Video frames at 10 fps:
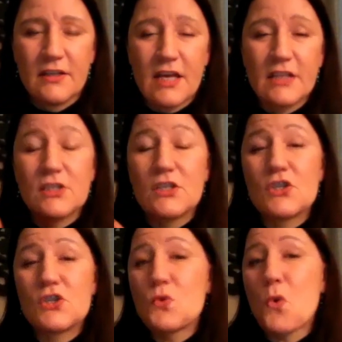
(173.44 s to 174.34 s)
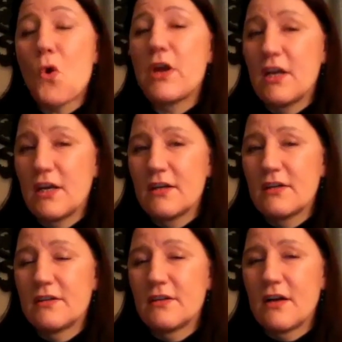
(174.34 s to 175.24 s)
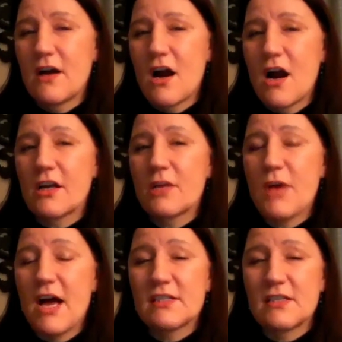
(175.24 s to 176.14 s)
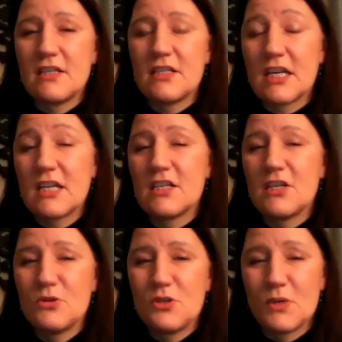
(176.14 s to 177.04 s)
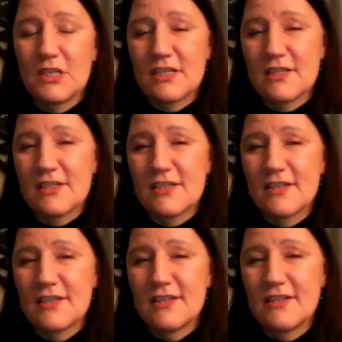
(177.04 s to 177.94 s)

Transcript: that's destroying our capacity to continue to exist?